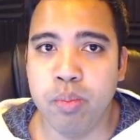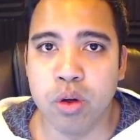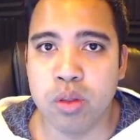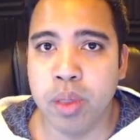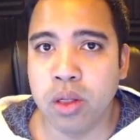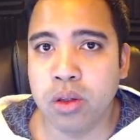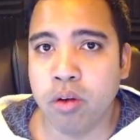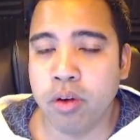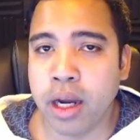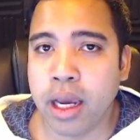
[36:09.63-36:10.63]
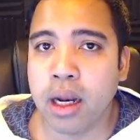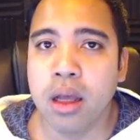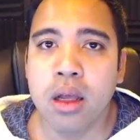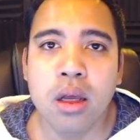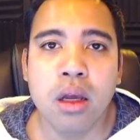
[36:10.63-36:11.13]
was built overnight,
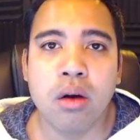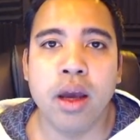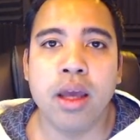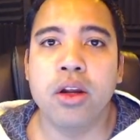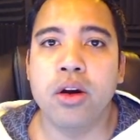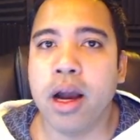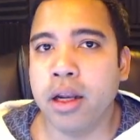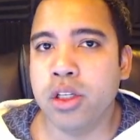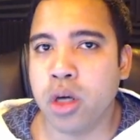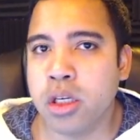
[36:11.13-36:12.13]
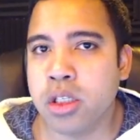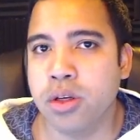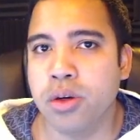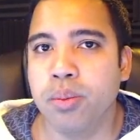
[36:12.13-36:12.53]
right? They're not going to trust you.